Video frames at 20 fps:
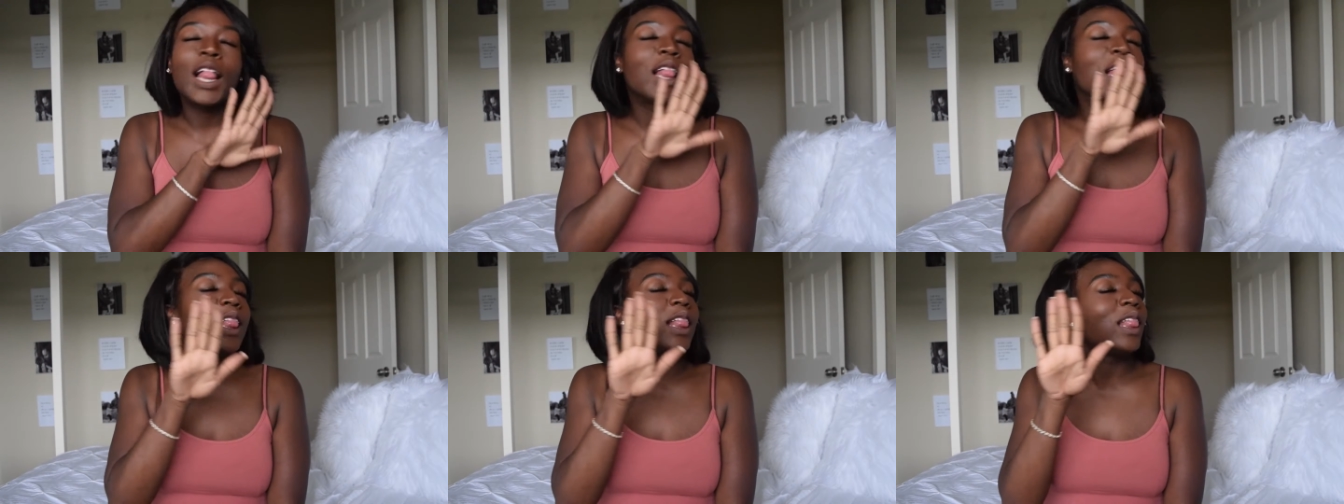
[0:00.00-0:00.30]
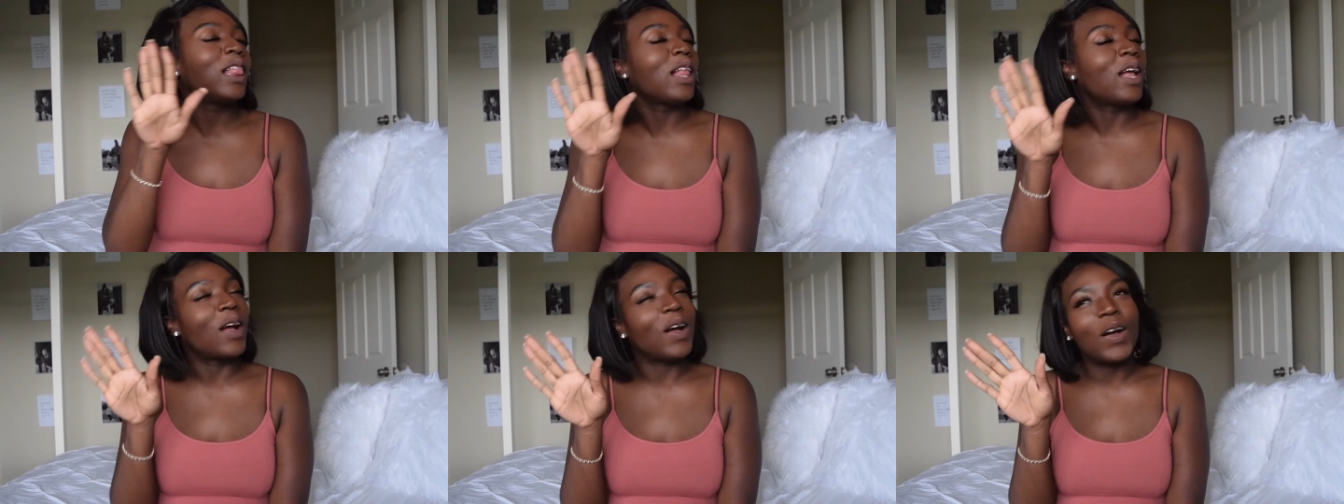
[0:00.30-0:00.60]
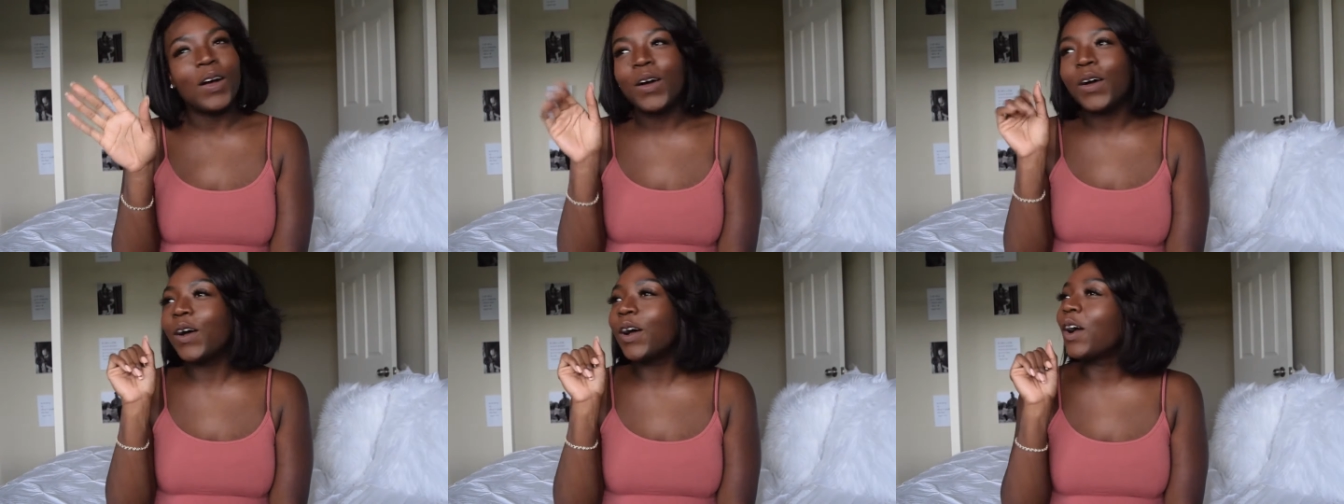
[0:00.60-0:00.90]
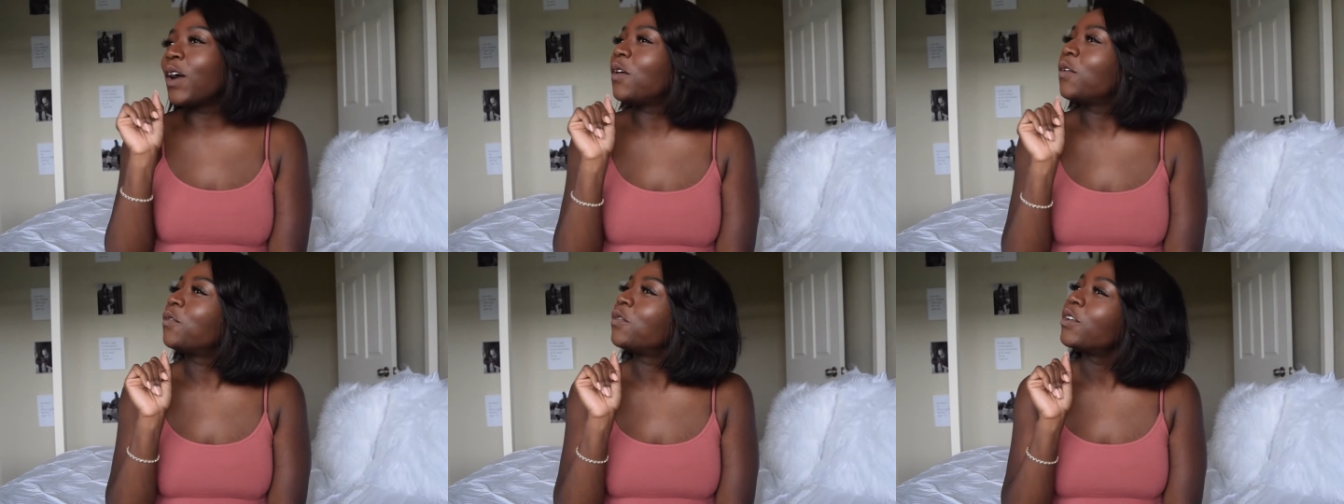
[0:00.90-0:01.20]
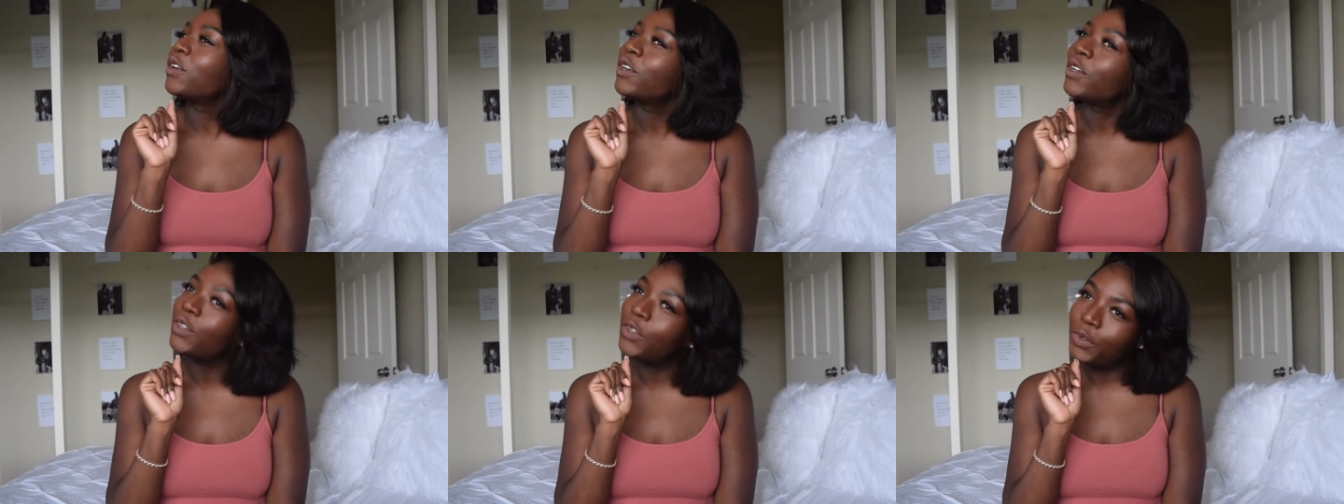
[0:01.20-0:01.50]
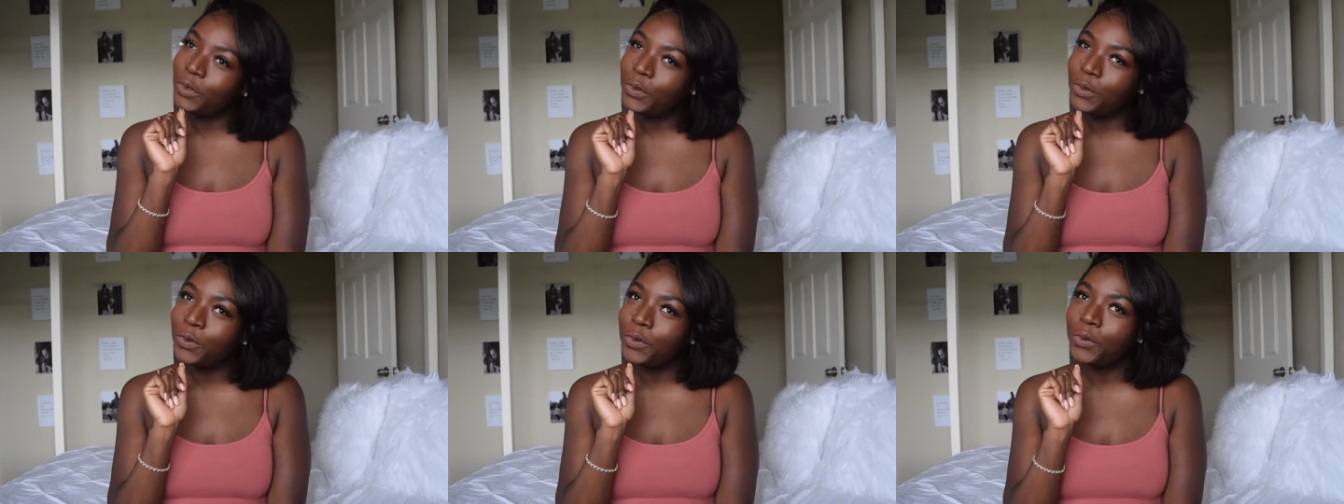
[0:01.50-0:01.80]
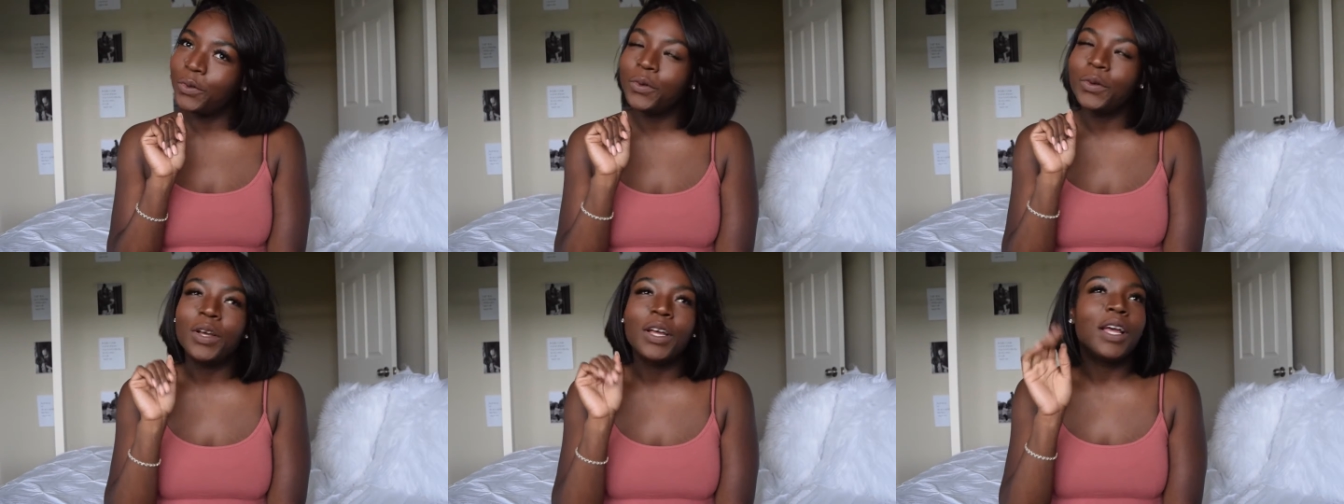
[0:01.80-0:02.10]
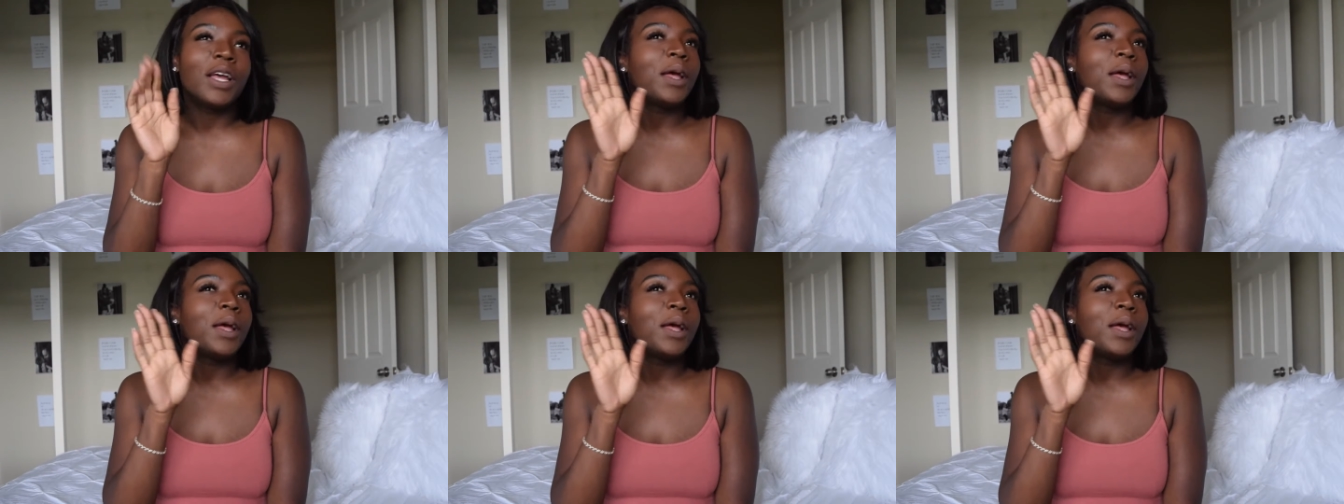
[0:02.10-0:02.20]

long overdue,